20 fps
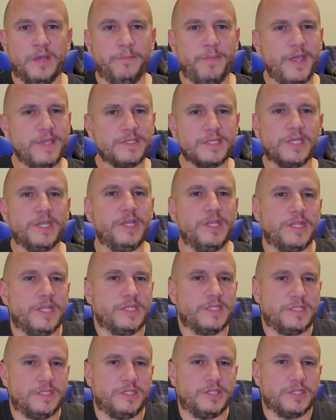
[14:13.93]
Basically,
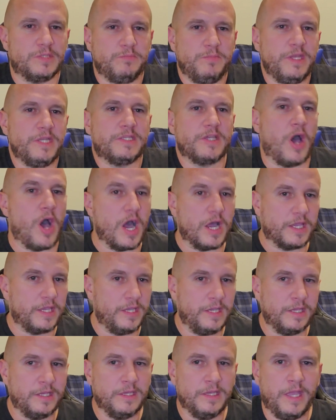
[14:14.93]
this is just me talking
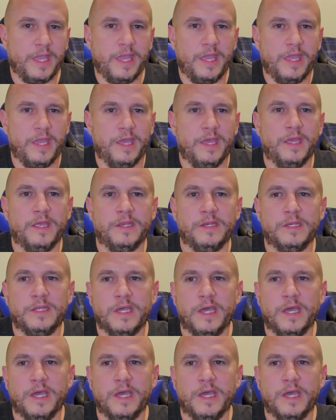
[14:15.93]
and